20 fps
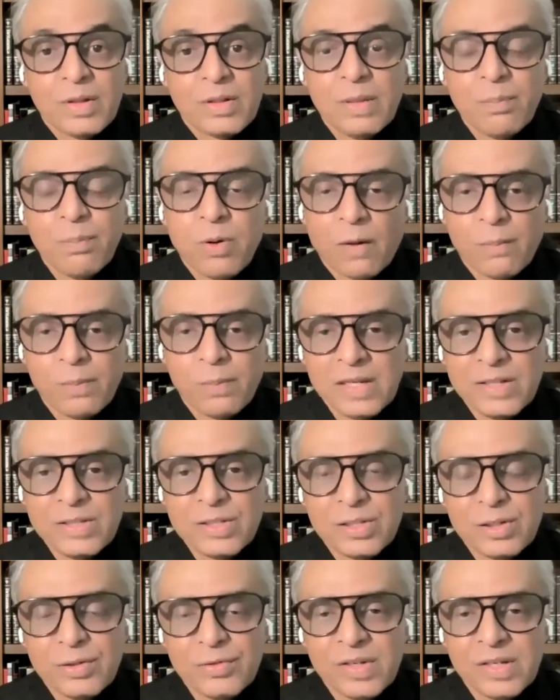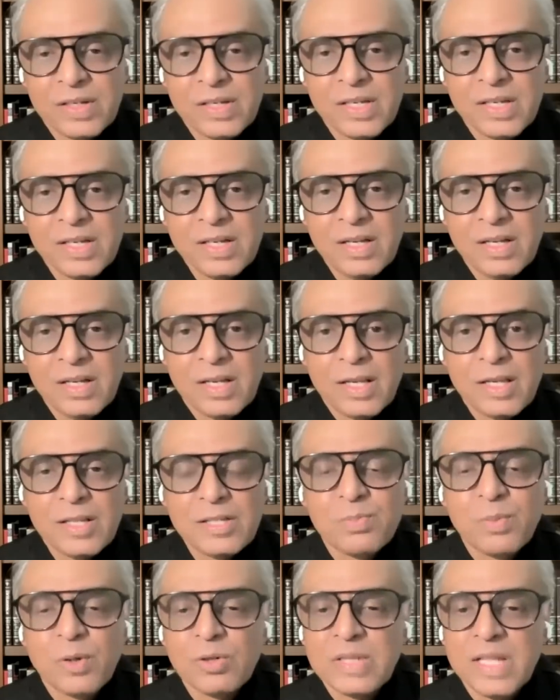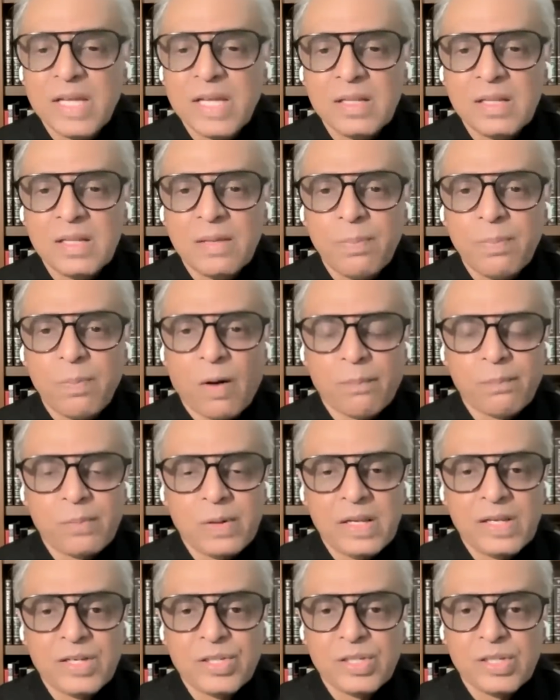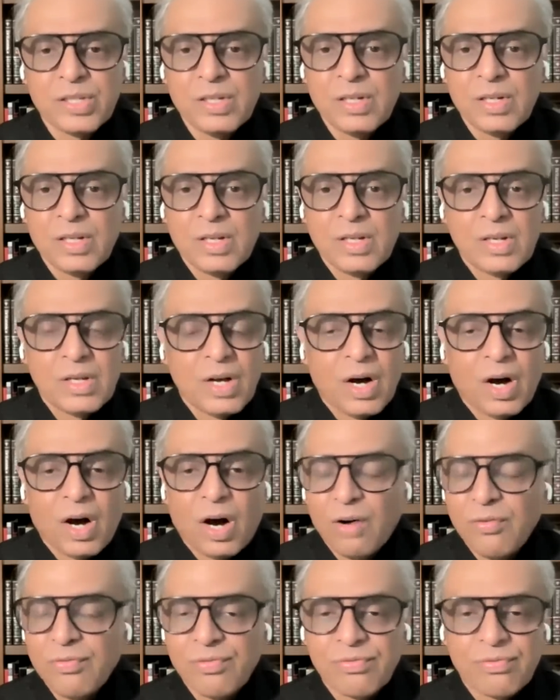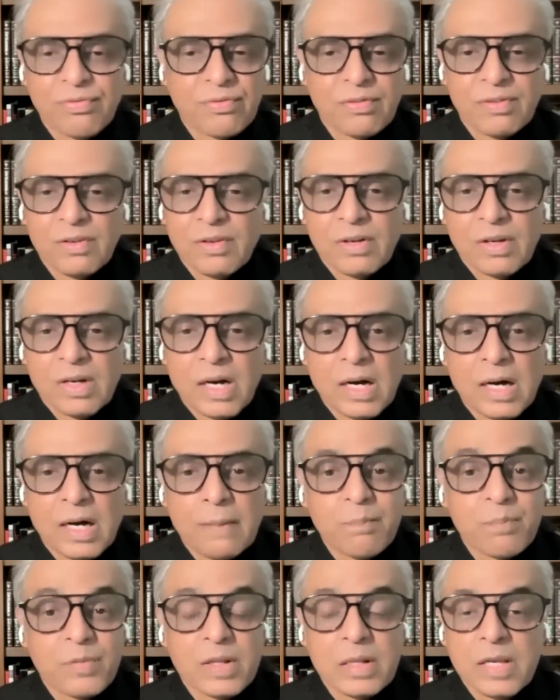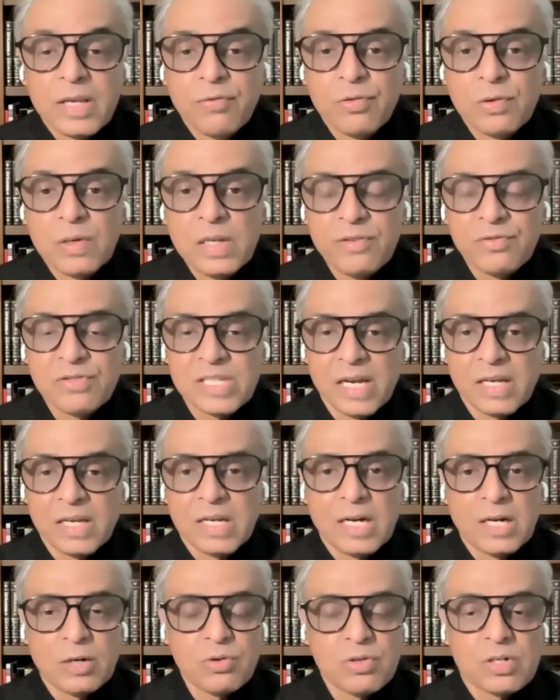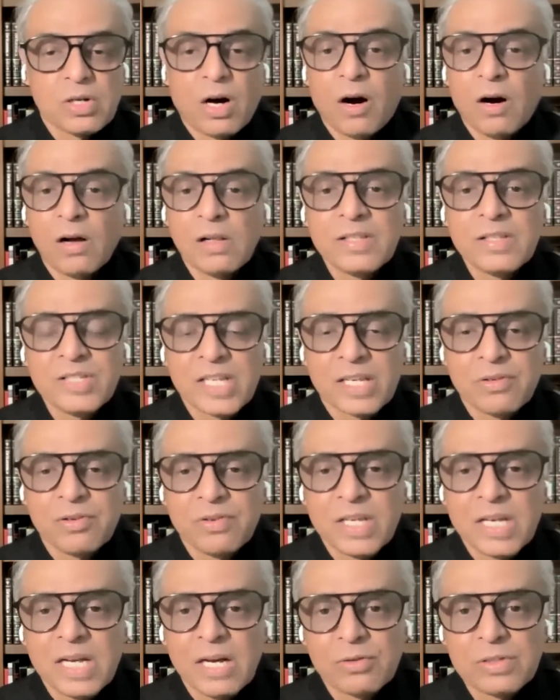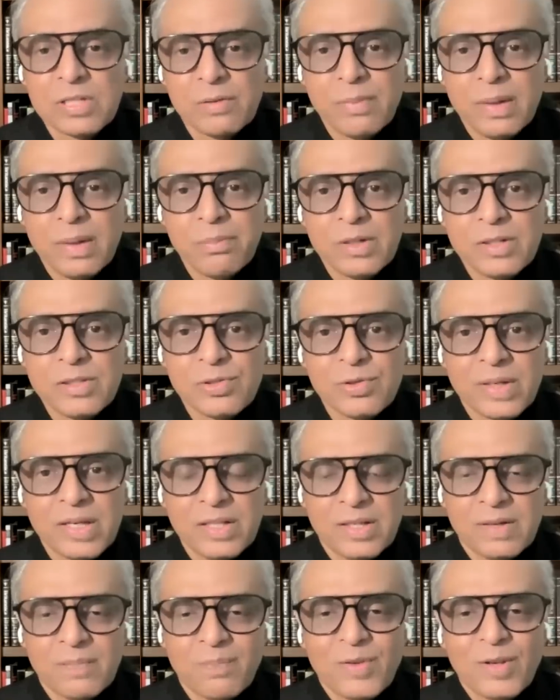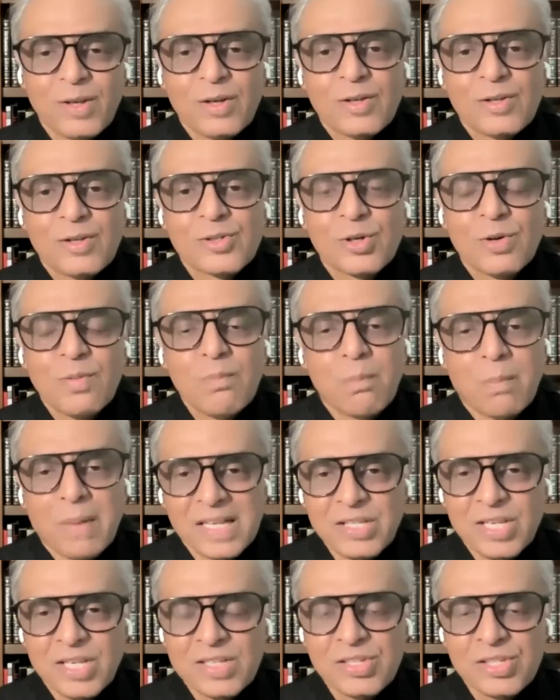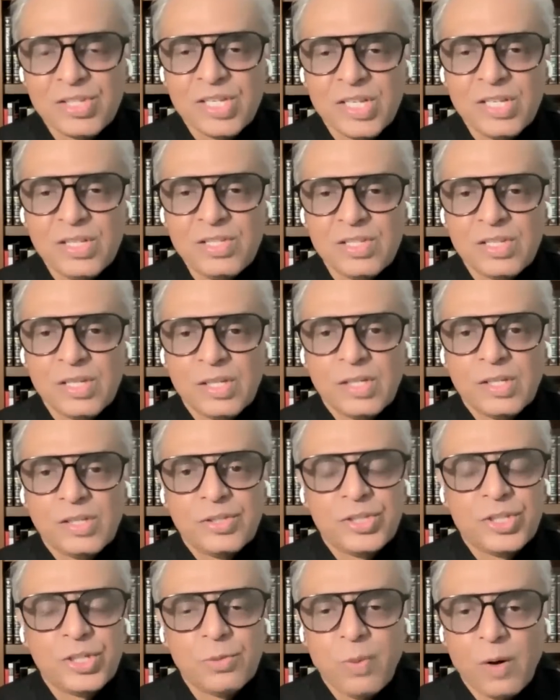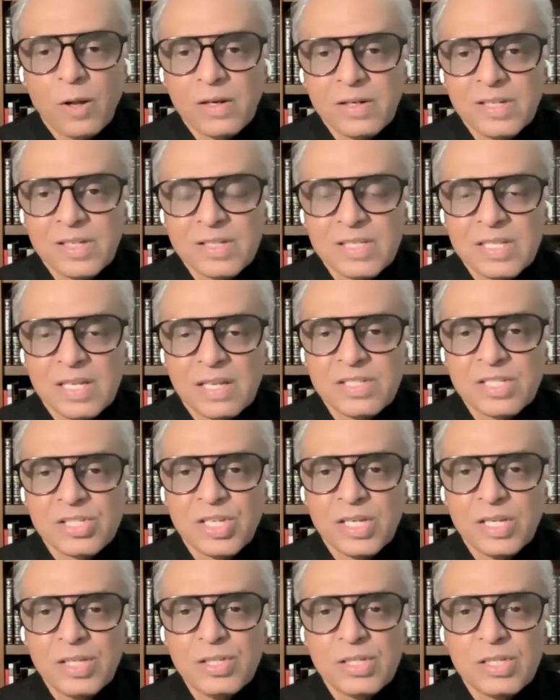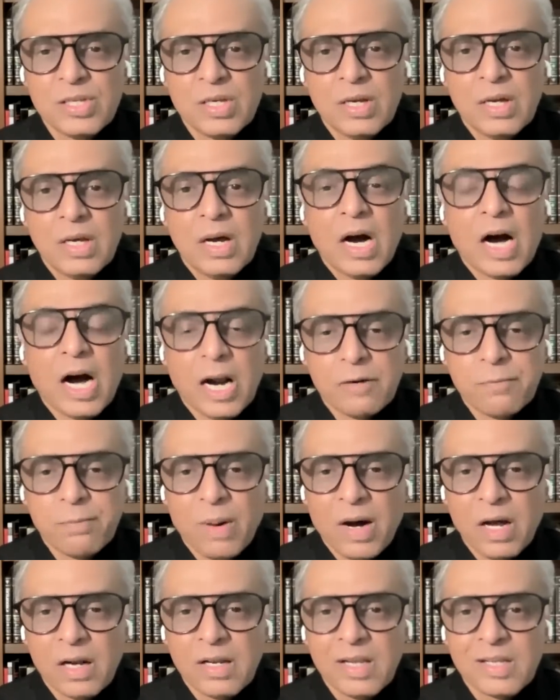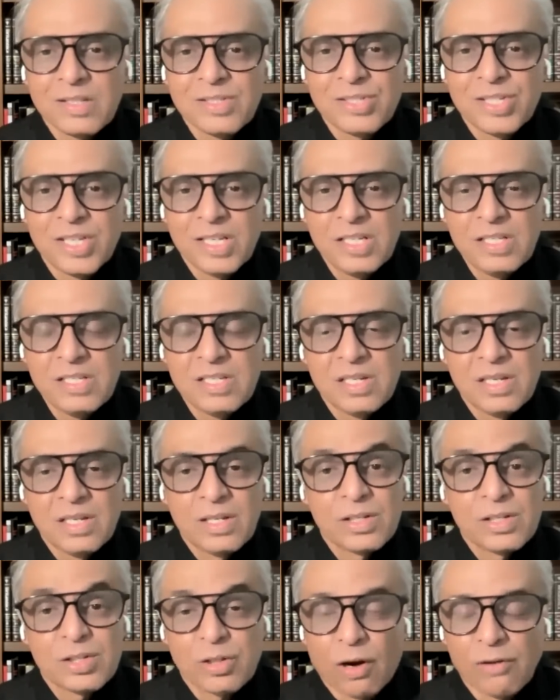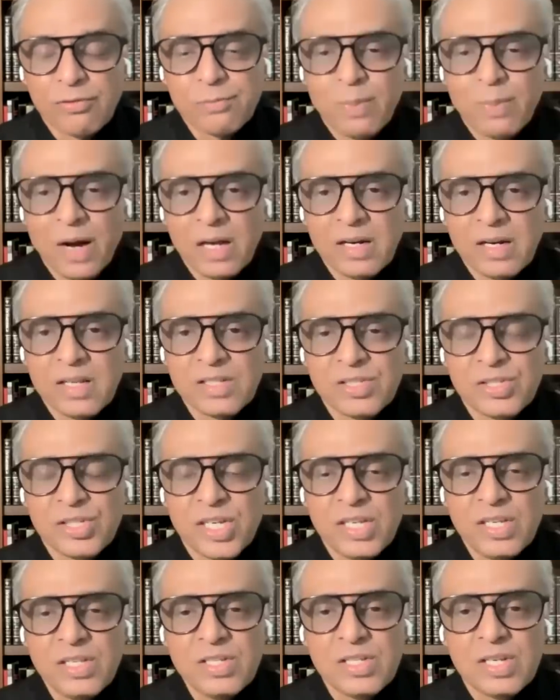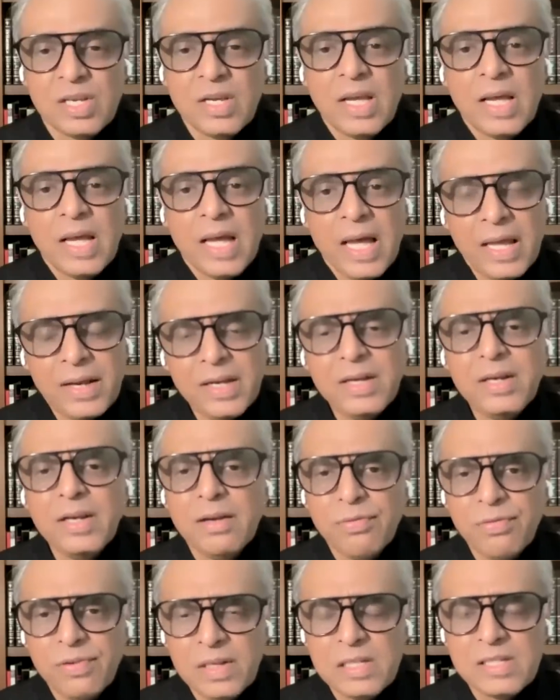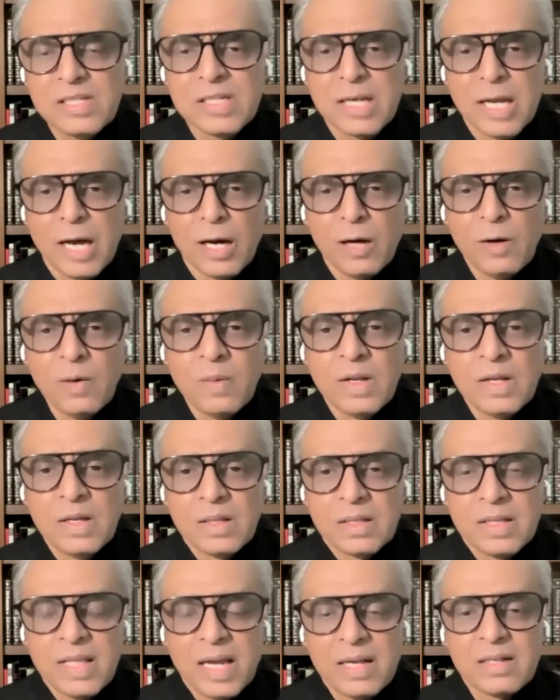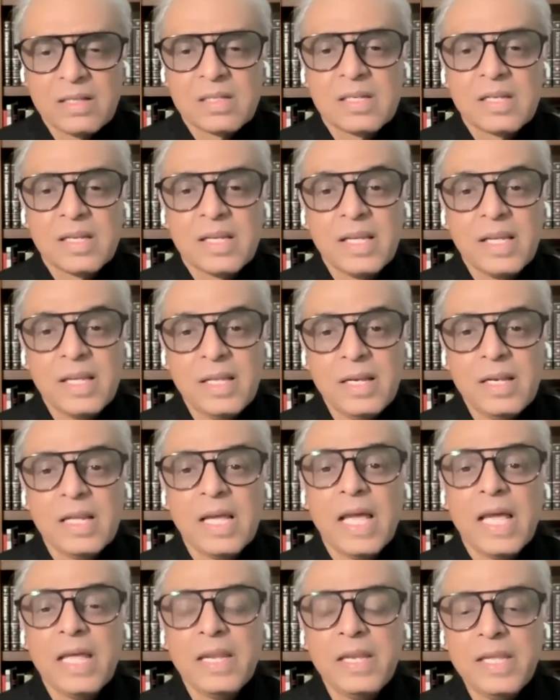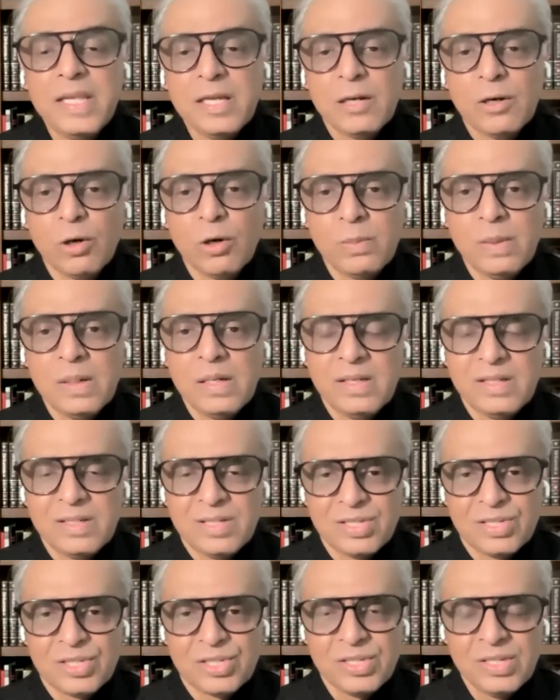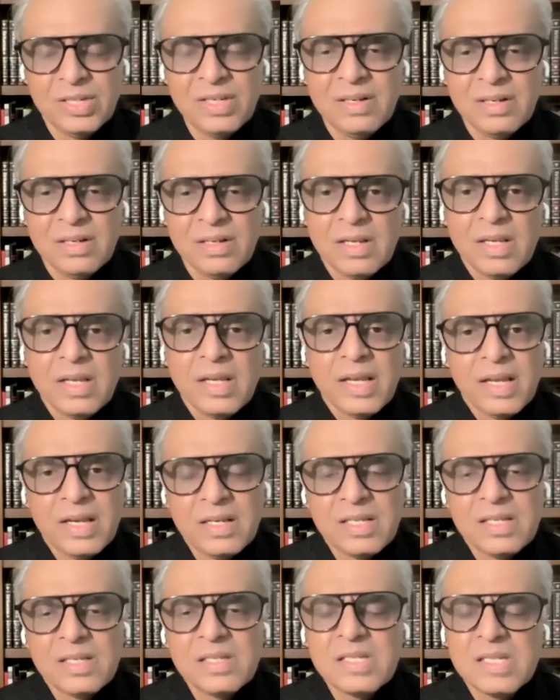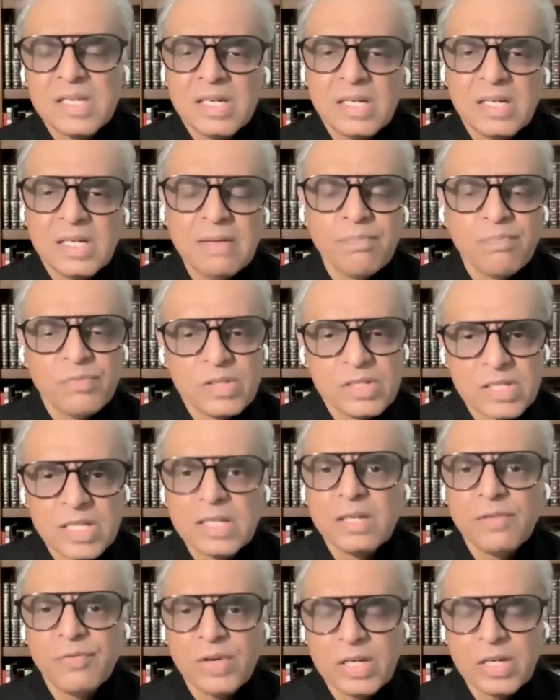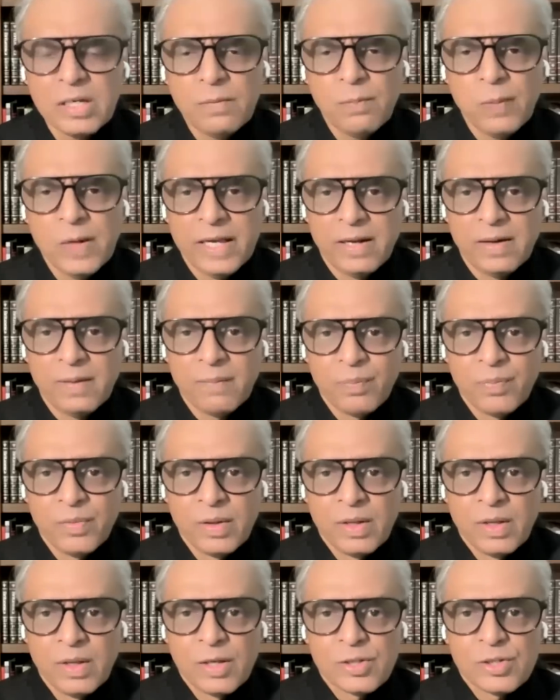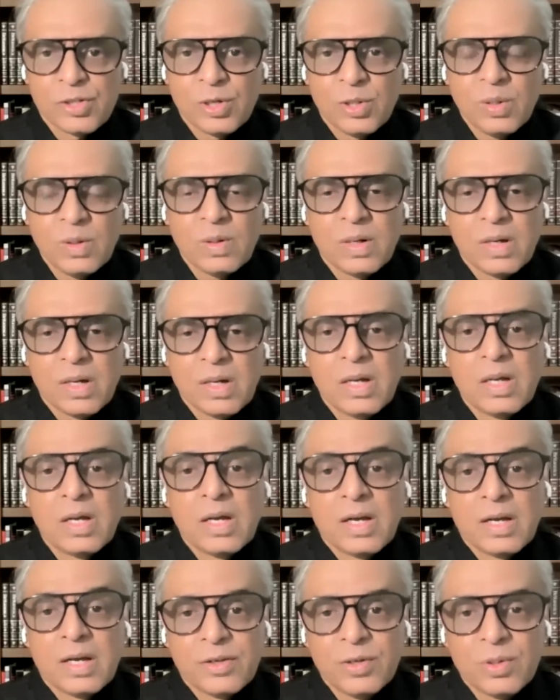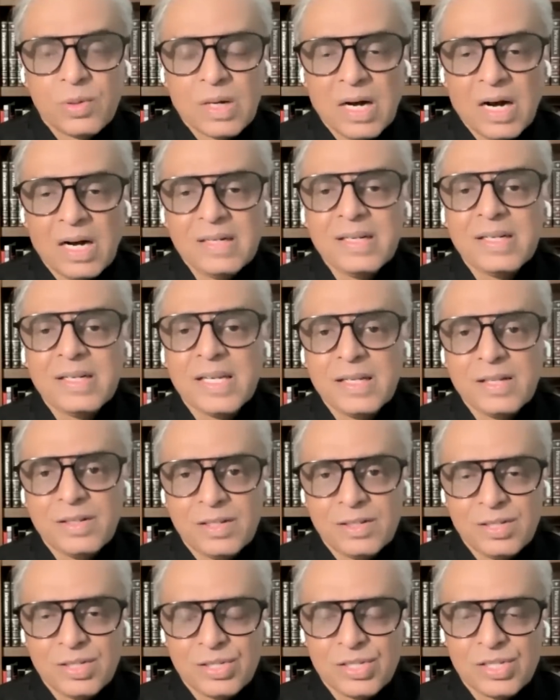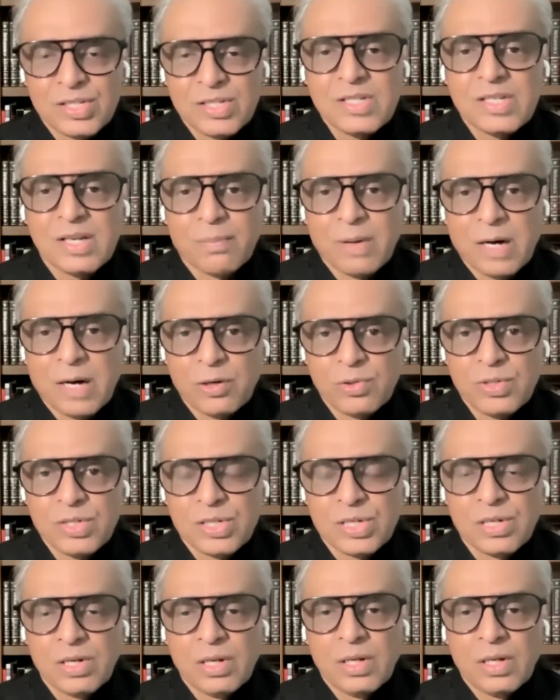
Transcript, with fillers: the population of India is more than the population of, if you leave China out, all the Security Council members together. So much has changed. Geopolitics has changed. Hard power has changed. Soft power has changed. And India feels now that in any global decision, it is a significant player. So you can't take decisions about